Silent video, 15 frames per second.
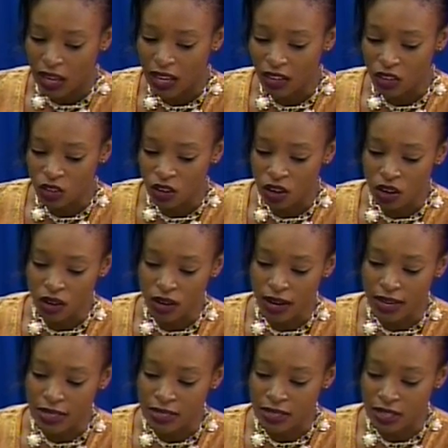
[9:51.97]
In your
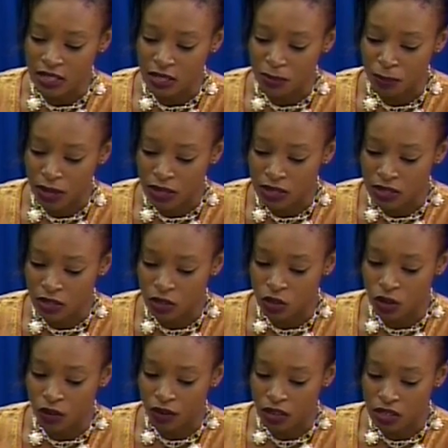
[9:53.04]
assessment
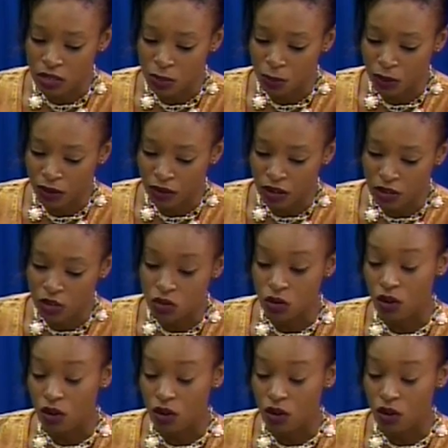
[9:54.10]
and your experience,